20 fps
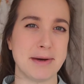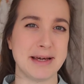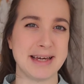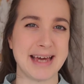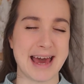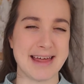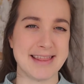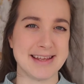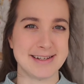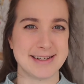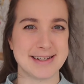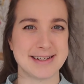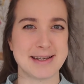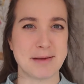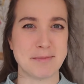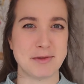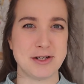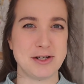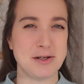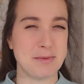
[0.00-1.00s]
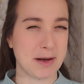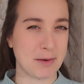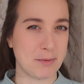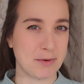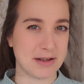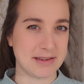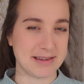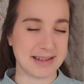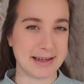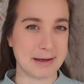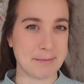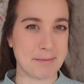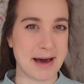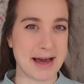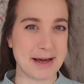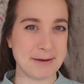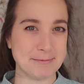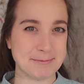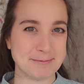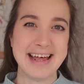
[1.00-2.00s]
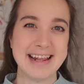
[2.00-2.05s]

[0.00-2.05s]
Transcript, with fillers: But yeah, there's just something you might want to think about.